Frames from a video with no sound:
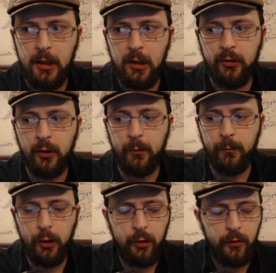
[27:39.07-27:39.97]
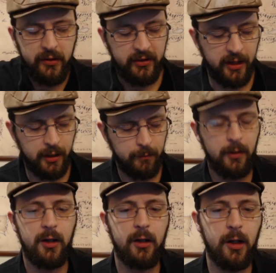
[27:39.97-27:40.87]
So Frodo and Sam
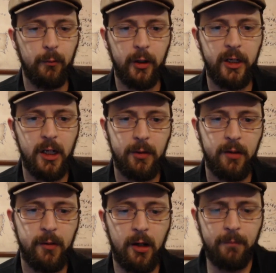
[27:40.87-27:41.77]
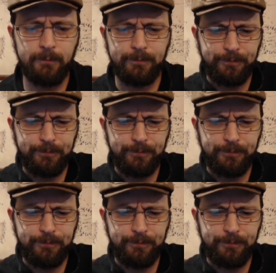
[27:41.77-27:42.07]
come running up to Tom,